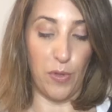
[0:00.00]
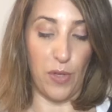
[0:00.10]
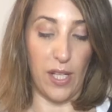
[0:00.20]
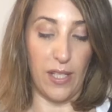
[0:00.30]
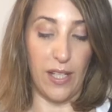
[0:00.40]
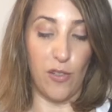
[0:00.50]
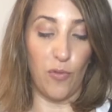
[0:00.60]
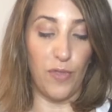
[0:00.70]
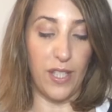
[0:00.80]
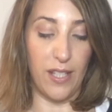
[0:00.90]
stress. It is
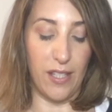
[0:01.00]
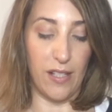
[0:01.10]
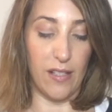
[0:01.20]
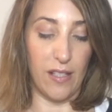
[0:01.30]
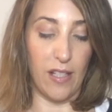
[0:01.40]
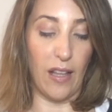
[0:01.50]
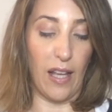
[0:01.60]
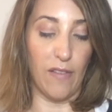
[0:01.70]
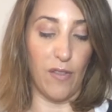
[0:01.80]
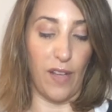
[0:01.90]
your resistance to
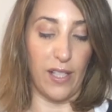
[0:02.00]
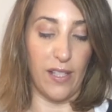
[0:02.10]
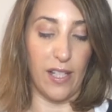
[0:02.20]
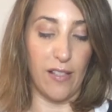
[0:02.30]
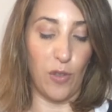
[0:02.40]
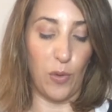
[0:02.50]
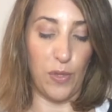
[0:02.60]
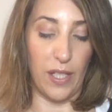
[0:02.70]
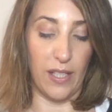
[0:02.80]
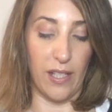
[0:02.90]
life's events that is
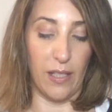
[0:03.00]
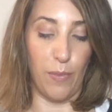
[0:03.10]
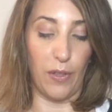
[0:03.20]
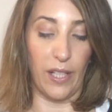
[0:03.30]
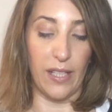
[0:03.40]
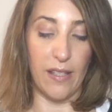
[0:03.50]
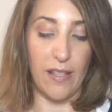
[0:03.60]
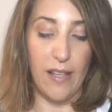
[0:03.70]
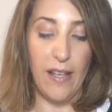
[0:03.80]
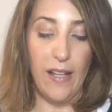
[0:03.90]
causing this
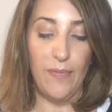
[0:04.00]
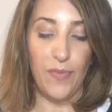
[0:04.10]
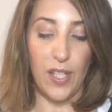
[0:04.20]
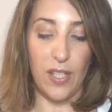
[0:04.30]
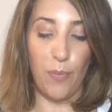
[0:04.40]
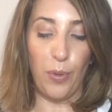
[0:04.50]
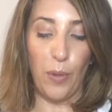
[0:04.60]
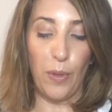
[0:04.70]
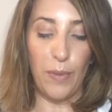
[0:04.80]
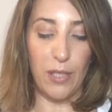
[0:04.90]
experience. Since the
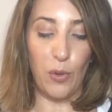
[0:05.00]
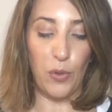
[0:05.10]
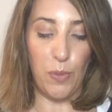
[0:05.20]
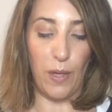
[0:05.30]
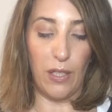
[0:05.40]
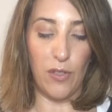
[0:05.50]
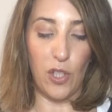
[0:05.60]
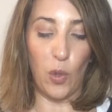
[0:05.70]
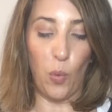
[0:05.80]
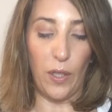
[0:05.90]
problem is caused by
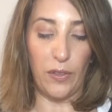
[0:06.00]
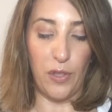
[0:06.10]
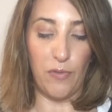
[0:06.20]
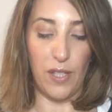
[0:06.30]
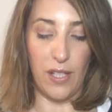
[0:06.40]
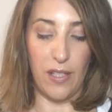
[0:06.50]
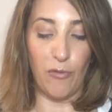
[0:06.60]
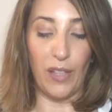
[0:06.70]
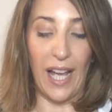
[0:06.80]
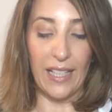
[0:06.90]
using your will to resist the
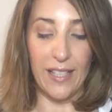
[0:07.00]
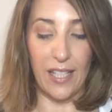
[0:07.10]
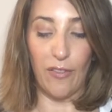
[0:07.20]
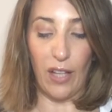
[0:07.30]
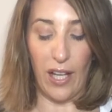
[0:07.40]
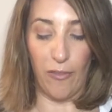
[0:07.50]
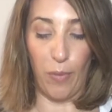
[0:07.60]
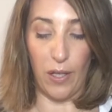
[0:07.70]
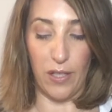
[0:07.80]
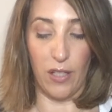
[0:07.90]
reality of life
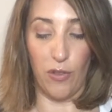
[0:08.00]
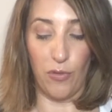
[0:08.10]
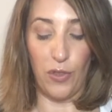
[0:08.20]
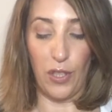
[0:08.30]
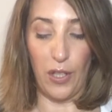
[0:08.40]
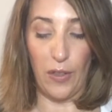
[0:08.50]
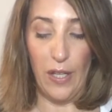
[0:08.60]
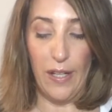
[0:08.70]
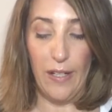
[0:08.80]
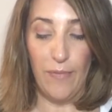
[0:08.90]
passing through you,
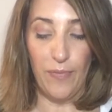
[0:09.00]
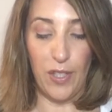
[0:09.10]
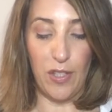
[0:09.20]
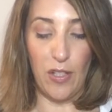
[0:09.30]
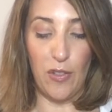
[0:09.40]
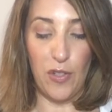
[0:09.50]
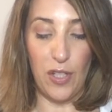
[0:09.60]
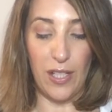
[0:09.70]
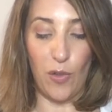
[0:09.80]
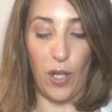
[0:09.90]
the
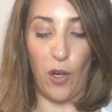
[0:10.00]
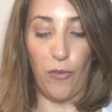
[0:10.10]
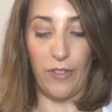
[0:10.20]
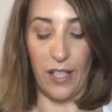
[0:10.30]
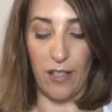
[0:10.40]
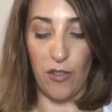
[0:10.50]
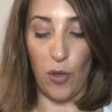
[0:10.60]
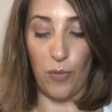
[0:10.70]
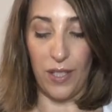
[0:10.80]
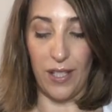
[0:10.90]
solution is quite obvious.
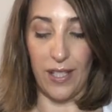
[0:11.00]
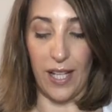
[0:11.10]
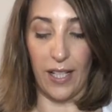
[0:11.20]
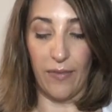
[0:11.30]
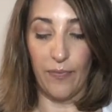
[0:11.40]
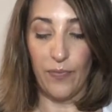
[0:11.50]
Stop resisting.